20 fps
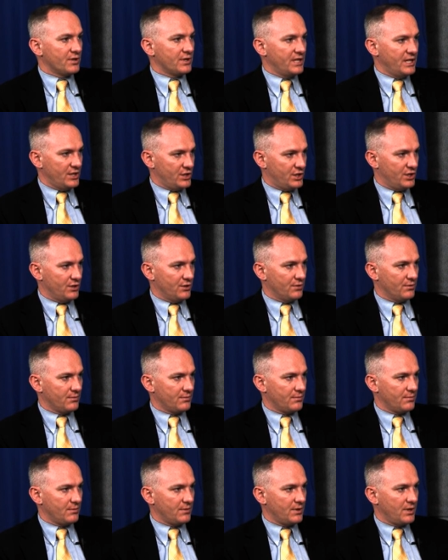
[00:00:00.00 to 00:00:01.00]
issue.
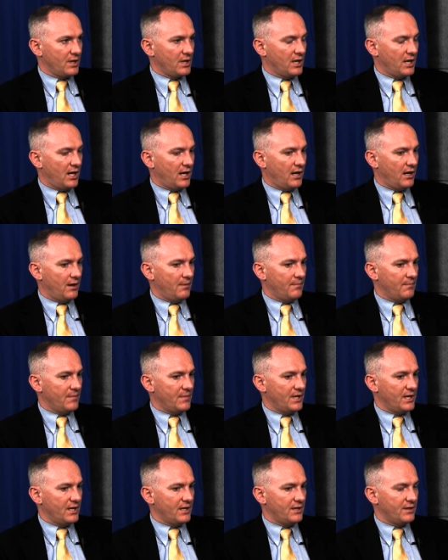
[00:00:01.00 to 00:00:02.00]

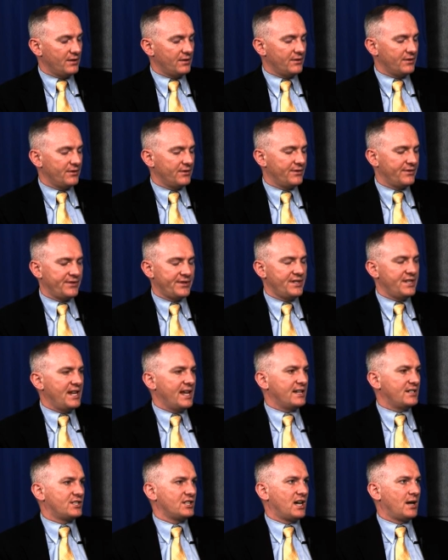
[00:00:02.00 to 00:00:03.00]
The
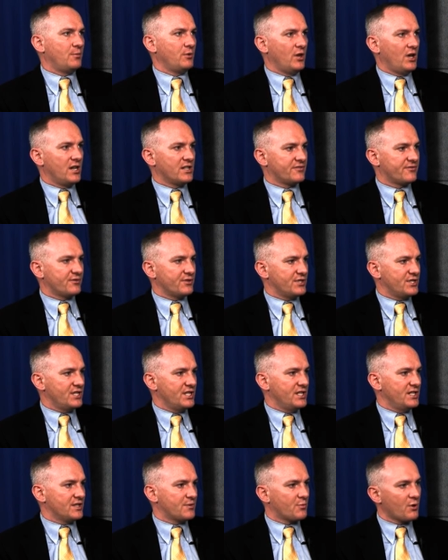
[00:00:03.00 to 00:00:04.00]
net job loss for
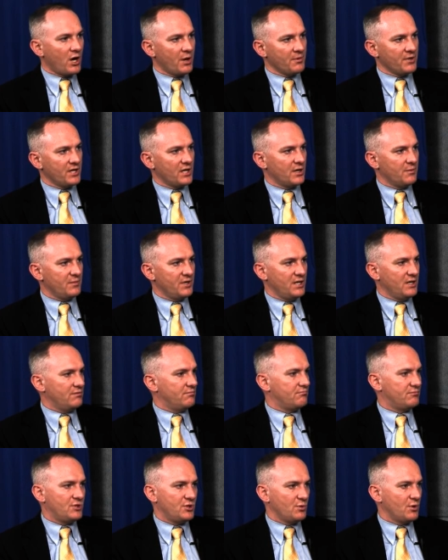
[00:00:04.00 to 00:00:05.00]
GE is probably going to be
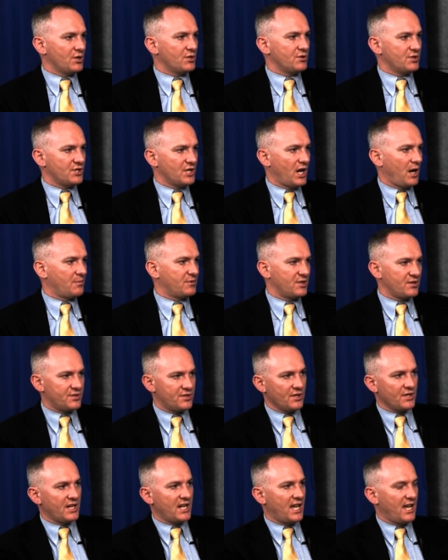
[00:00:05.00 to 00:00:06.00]
200 jobs. They're
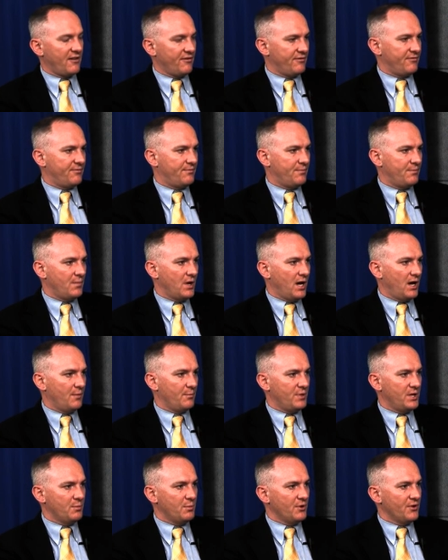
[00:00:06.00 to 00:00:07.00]
still going to have
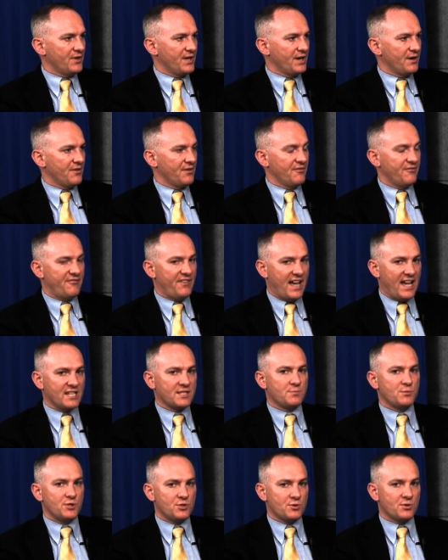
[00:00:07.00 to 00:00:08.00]
people there. The vast
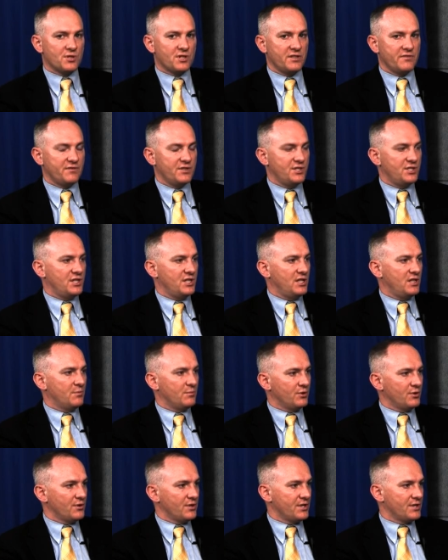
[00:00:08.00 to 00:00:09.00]
majority of the GE
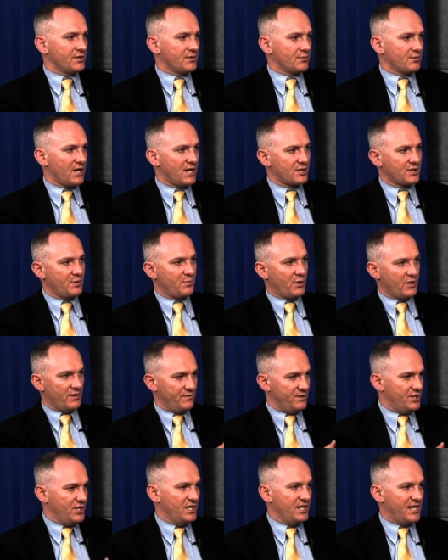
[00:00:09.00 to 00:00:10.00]
employees were actually part of
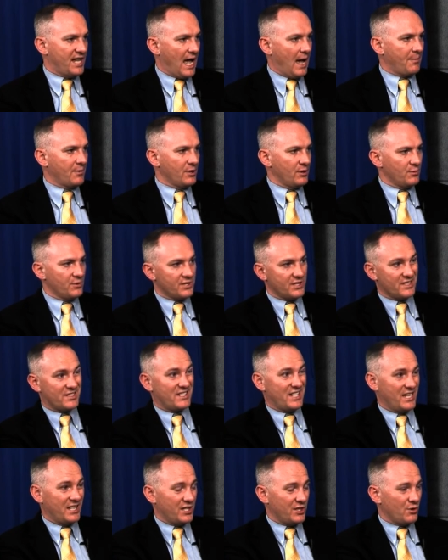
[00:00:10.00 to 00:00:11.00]
GE Capital, which is
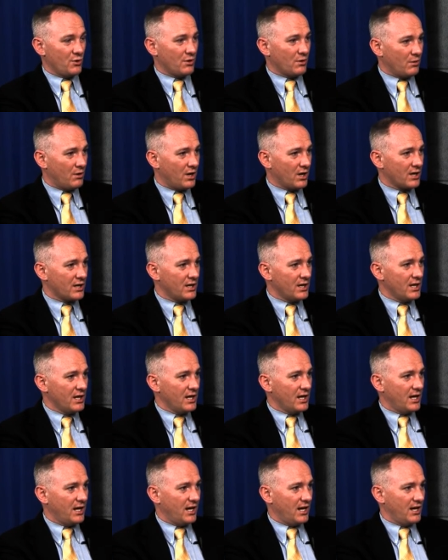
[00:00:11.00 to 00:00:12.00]
staying in Norwalk.
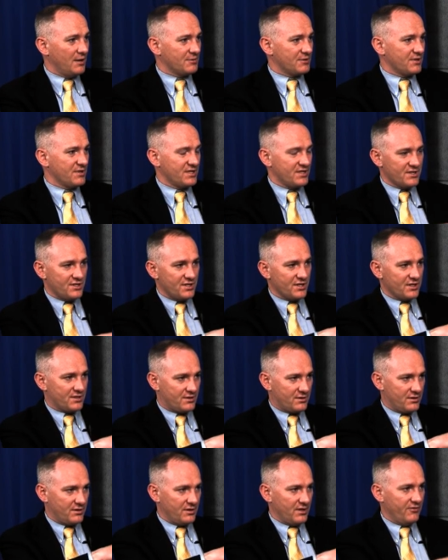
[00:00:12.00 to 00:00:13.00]
So this is just
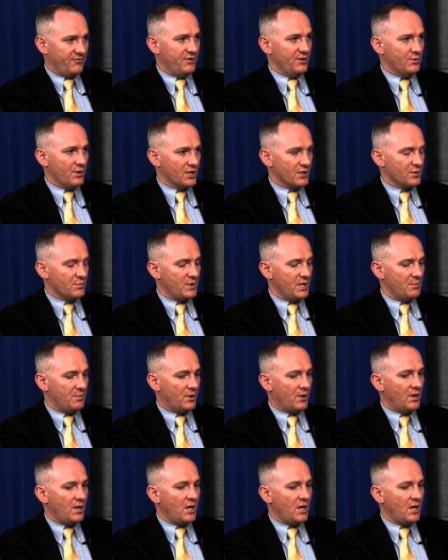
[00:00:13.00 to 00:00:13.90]
a few hundred people.